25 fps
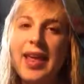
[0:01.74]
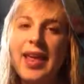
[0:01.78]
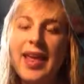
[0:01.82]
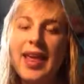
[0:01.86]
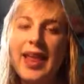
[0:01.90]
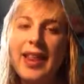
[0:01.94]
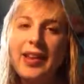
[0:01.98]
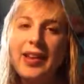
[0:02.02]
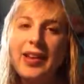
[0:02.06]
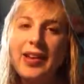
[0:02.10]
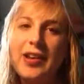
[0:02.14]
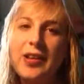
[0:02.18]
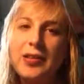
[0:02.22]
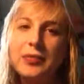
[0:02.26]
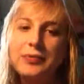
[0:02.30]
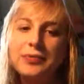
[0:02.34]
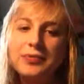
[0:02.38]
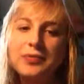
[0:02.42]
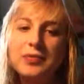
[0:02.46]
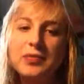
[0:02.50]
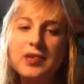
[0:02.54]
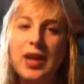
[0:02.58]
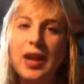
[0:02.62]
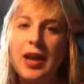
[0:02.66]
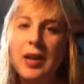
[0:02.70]
Hello,
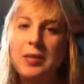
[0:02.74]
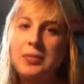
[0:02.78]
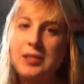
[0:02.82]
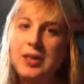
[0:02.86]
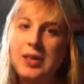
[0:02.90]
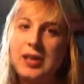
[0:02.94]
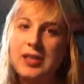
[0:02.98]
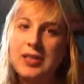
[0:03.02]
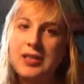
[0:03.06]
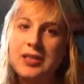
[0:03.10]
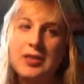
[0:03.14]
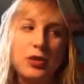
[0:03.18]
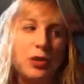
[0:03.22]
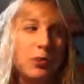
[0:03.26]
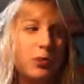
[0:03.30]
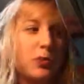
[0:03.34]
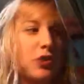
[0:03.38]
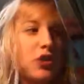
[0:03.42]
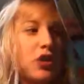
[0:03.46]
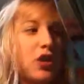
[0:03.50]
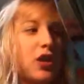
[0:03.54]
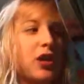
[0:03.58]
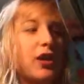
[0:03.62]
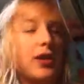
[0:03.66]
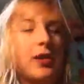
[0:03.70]
I'm Casey
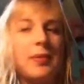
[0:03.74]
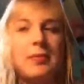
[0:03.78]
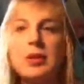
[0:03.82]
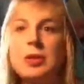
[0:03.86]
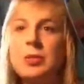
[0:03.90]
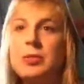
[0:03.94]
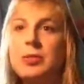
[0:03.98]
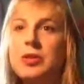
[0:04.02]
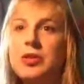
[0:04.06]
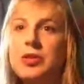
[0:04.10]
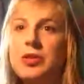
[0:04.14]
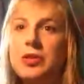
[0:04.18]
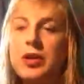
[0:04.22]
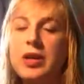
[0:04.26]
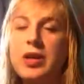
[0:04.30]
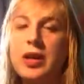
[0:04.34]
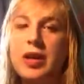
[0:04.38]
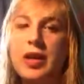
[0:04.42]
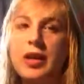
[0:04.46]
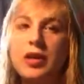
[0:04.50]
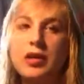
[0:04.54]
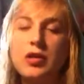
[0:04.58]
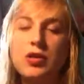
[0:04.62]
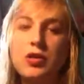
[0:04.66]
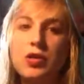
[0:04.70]
Openshot and I'm going to be doing
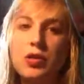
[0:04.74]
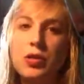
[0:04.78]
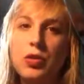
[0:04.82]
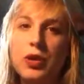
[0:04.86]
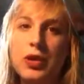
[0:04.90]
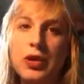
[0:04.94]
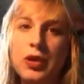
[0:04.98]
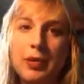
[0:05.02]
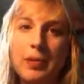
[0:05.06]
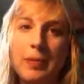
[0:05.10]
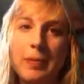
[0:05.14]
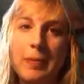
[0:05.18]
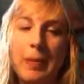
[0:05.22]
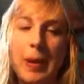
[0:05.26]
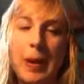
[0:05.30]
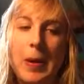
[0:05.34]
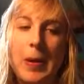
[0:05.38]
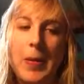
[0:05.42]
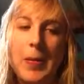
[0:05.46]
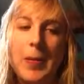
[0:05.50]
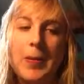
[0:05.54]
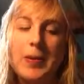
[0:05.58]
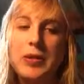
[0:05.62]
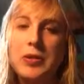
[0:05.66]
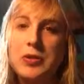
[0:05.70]
a tutorial
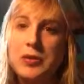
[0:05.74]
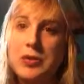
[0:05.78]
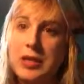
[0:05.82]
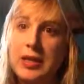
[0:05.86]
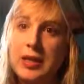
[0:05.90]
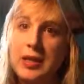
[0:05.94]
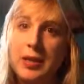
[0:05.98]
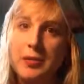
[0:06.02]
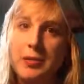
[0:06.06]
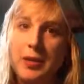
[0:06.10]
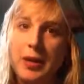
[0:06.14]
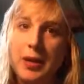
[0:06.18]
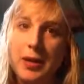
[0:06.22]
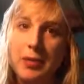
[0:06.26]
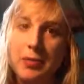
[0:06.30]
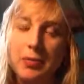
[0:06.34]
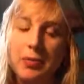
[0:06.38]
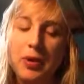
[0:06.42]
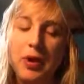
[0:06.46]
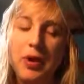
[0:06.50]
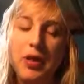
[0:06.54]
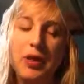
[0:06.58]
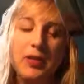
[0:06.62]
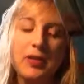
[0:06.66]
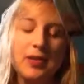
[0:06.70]
about Younique makeup
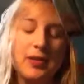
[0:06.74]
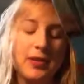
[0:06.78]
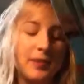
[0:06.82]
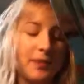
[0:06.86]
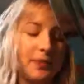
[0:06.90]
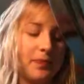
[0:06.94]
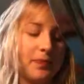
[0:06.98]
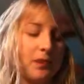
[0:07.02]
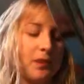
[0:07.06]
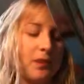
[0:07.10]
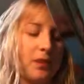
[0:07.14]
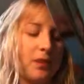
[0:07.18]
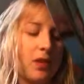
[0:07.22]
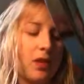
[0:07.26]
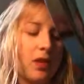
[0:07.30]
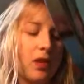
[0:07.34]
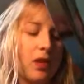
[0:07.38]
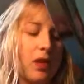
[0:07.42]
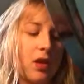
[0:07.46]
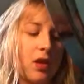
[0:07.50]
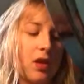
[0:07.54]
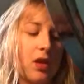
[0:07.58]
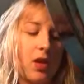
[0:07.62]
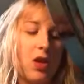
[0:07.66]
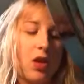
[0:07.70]
products.
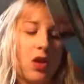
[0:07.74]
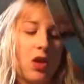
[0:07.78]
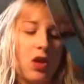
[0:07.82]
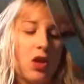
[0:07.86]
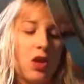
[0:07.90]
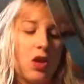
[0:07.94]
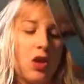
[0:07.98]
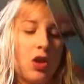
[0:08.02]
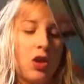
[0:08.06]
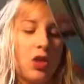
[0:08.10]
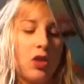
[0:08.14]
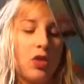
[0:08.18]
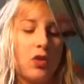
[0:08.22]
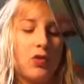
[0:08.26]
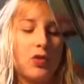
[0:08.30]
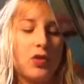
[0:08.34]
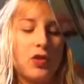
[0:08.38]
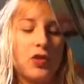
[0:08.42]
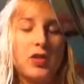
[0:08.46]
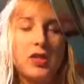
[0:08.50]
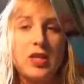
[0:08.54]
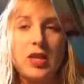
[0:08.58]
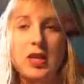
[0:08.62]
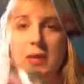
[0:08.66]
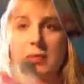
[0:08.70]
The
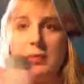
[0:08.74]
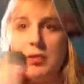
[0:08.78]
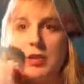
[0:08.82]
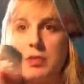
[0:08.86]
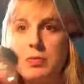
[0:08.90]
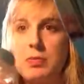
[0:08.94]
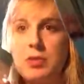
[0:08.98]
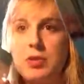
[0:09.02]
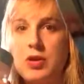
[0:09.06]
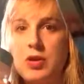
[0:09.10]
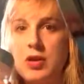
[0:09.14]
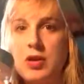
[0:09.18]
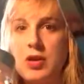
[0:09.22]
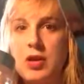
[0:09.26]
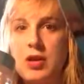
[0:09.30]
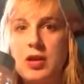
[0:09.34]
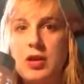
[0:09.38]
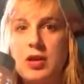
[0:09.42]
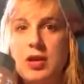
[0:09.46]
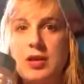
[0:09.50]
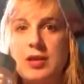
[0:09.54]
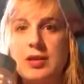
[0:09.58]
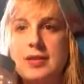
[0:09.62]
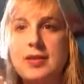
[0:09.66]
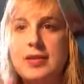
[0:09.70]
first thing I'm going to put on
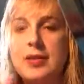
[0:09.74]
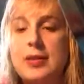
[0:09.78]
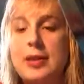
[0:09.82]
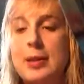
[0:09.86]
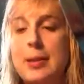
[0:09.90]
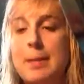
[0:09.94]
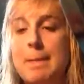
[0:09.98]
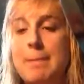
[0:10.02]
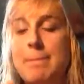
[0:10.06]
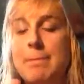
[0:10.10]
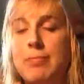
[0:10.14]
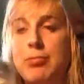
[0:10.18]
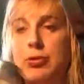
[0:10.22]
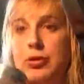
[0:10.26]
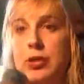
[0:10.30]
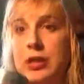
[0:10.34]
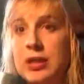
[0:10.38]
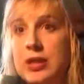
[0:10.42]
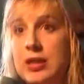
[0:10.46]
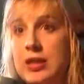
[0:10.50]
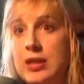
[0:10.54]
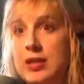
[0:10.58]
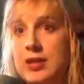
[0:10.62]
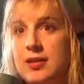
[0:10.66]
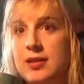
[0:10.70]
is the
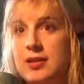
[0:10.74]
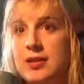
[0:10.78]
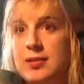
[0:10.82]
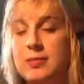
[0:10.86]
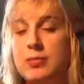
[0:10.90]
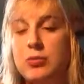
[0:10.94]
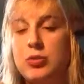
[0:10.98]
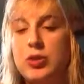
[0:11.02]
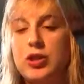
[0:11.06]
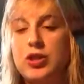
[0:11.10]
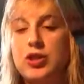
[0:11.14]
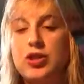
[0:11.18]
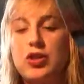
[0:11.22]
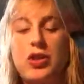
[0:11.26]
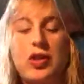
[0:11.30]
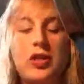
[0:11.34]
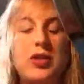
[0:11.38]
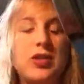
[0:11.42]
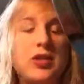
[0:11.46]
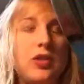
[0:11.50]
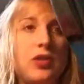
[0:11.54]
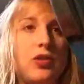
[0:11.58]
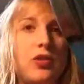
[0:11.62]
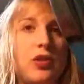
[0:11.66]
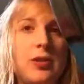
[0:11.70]
Brilliant
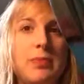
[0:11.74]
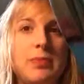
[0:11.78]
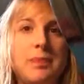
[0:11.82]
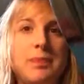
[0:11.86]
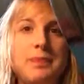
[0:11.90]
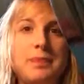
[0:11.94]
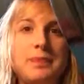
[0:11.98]
Moisturizing Cream.